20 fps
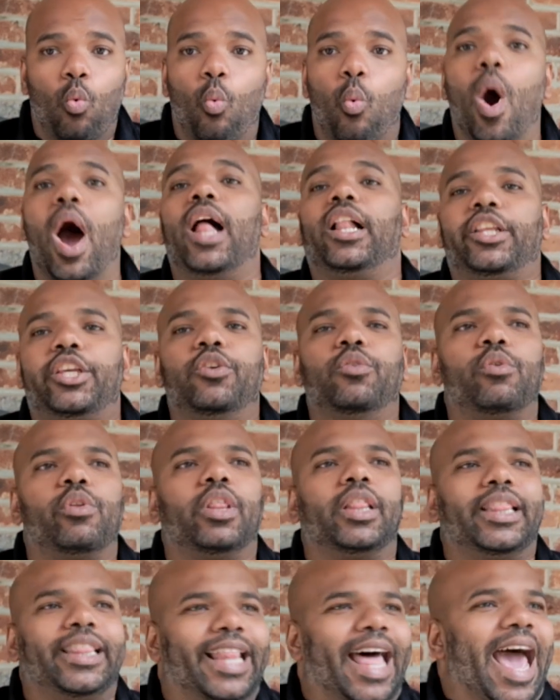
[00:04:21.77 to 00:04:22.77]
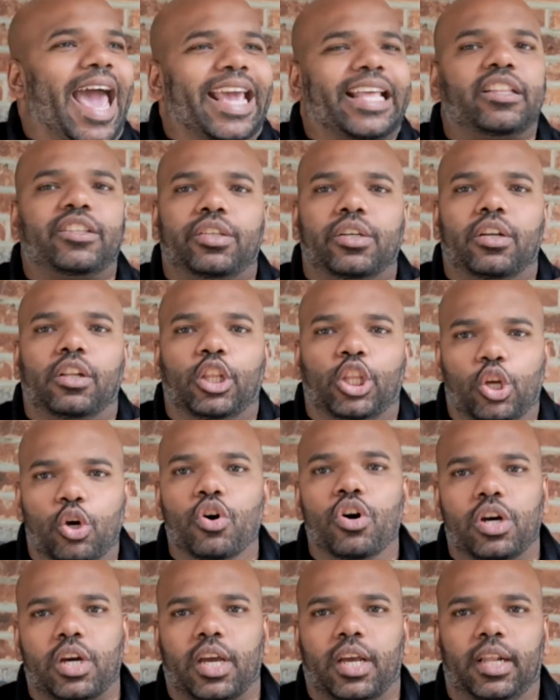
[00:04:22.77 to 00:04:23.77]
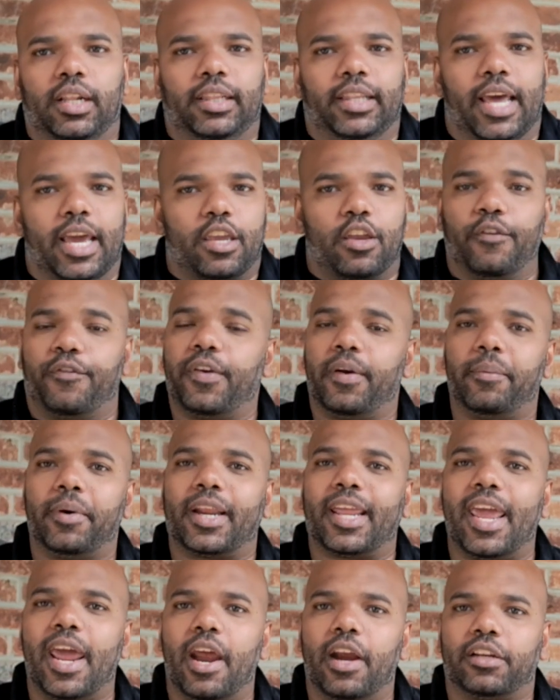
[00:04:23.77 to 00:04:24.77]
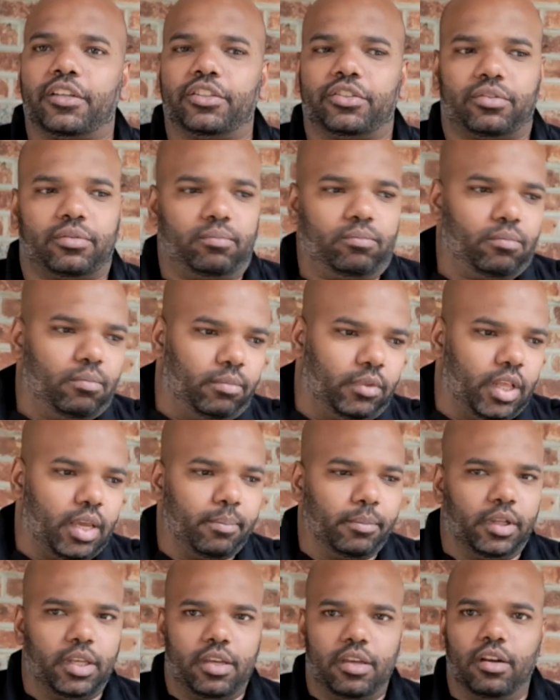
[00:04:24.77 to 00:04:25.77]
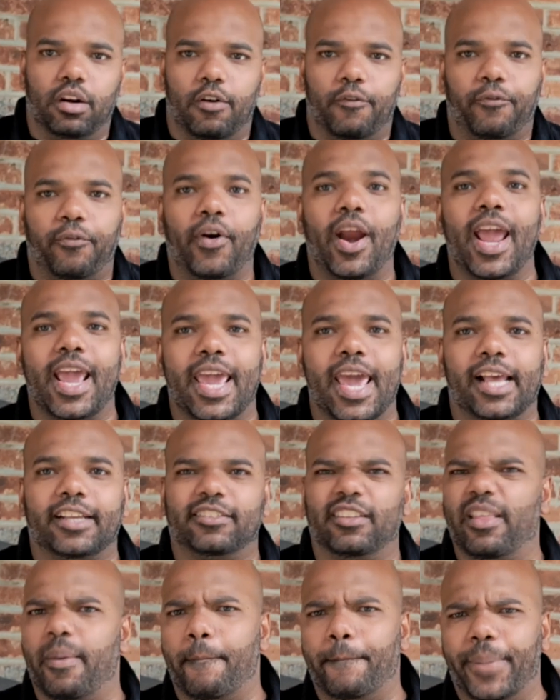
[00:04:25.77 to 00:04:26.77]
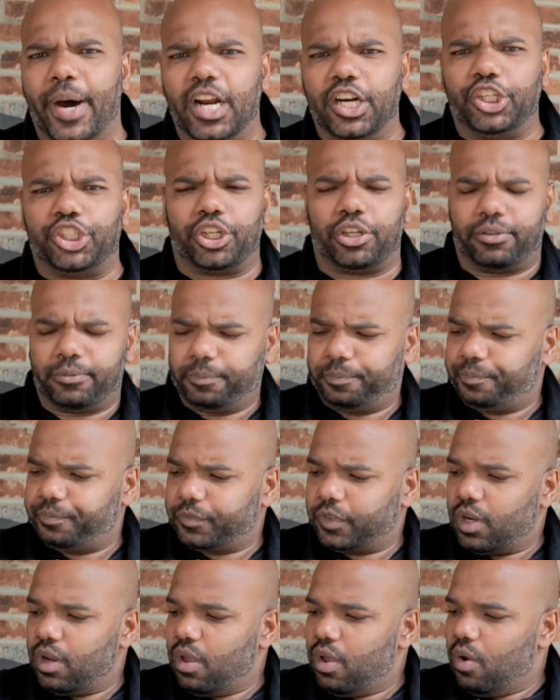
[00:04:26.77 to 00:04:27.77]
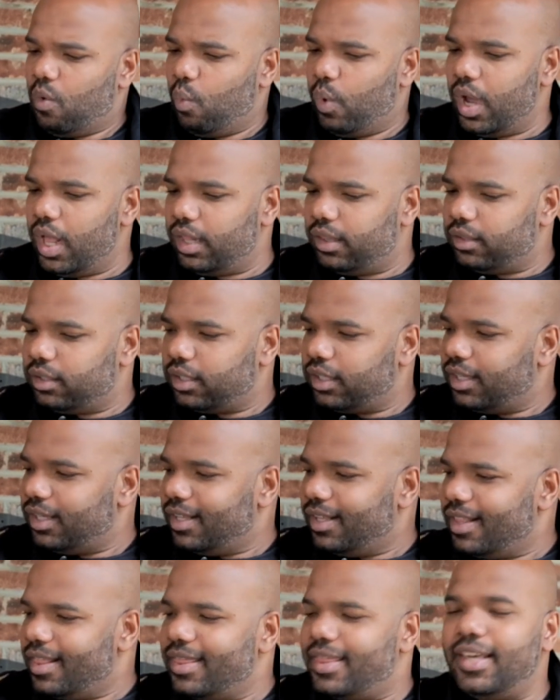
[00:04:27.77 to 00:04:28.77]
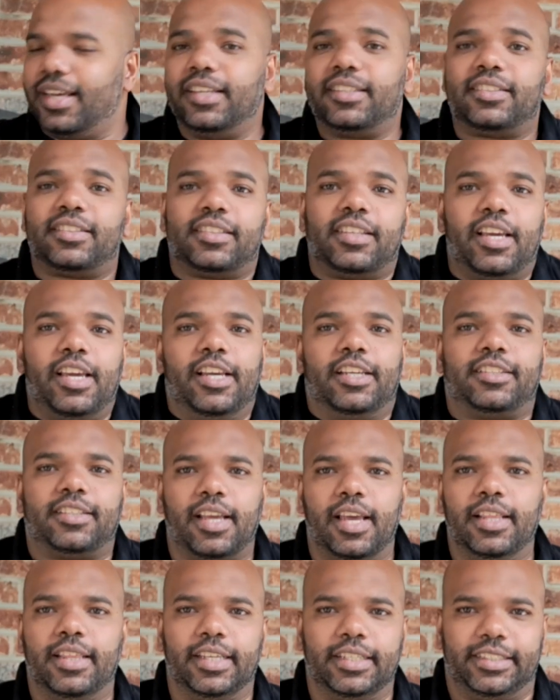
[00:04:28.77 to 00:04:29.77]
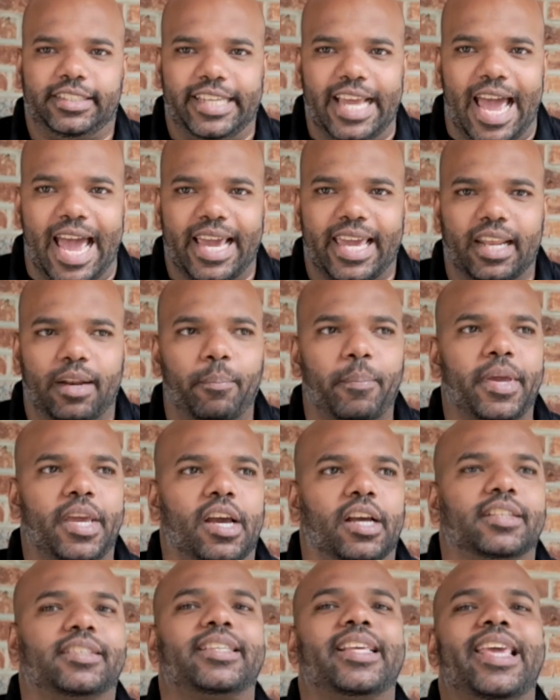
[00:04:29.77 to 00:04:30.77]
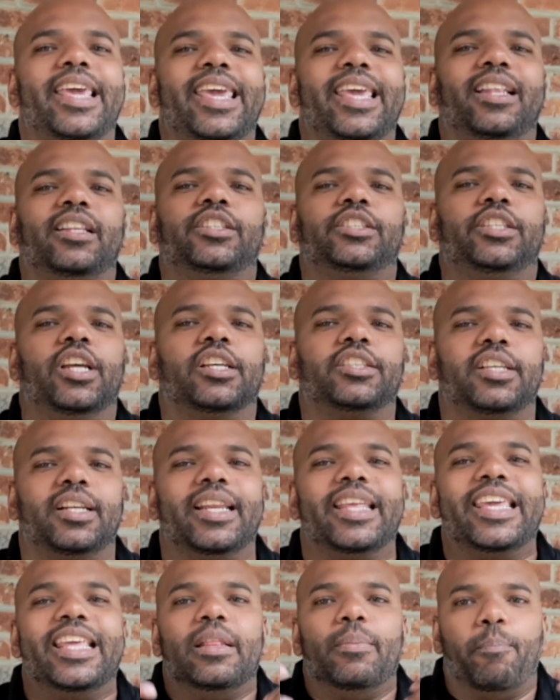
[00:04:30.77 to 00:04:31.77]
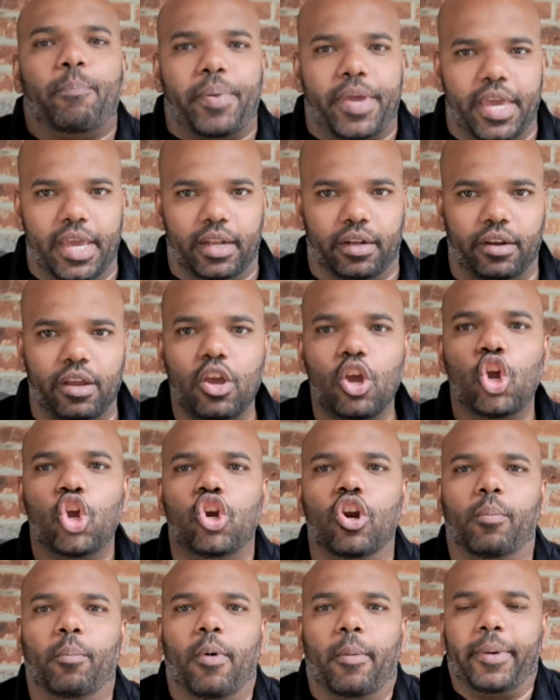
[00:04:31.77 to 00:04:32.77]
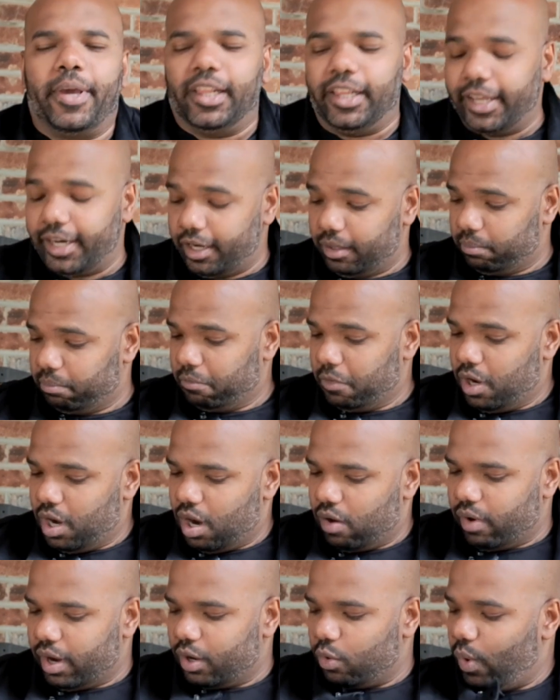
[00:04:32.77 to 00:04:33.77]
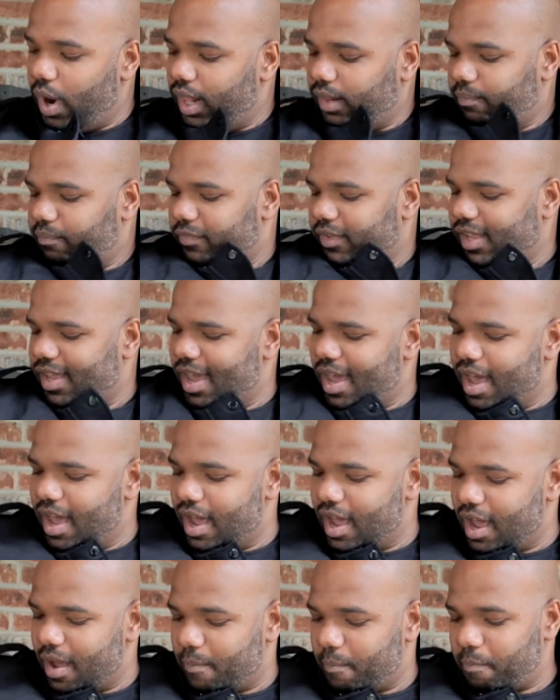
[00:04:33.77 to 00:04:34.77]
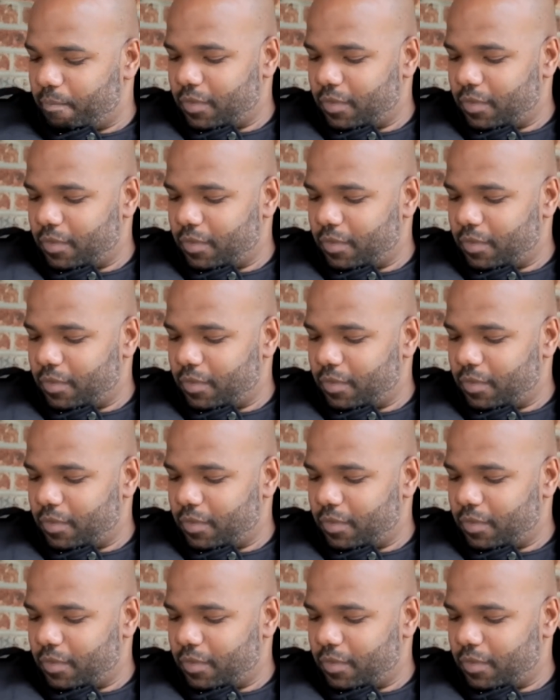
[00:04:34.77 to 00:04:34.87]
while you like to look like your favorite characters, namely, you know, Frank Castle, the Punisher, well, this is the jacket because it doesn't impede your mobility. All right, well, uh,